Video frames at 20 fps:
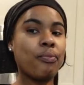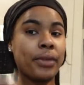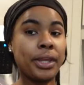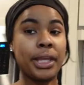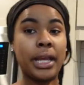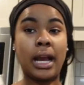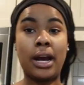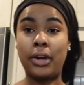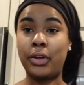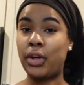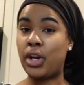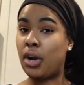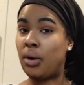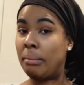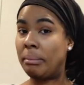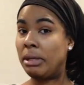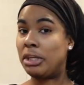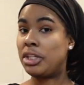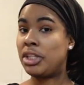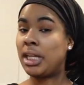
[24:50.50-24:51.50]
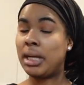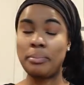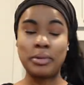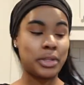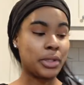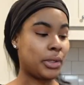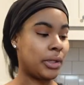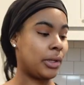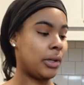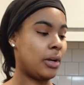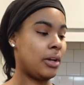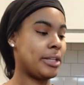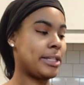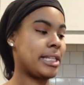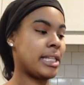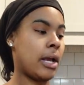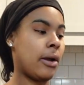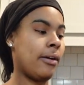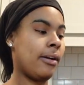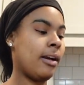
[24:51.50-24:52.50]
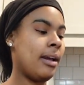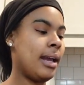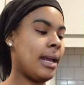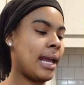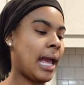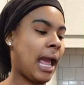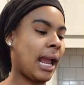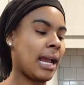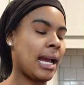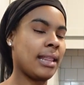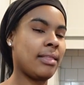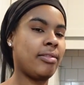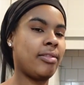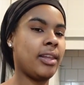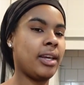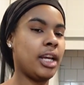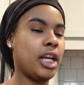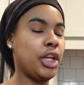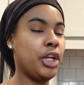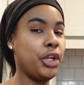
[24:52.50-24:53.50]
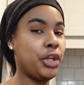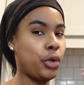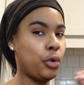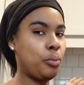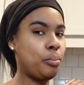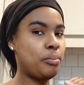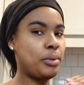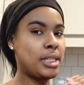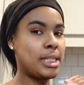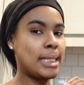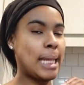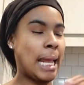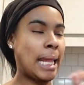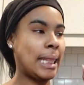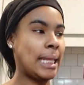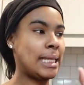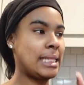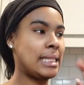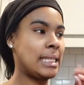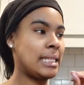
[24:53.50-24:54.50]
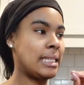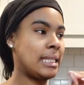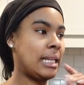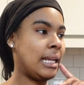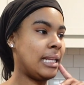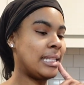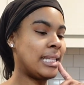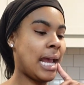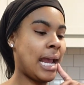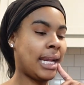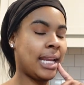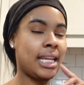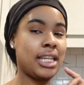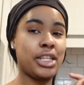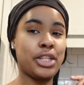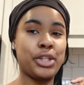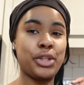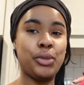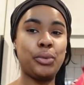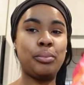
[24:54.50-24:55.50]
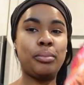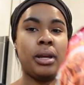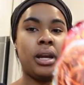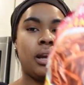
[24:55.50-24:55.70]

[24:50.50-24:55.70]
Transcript: Y'all know I'm a chips girl, so I got the dupes. This is the Takis dupe.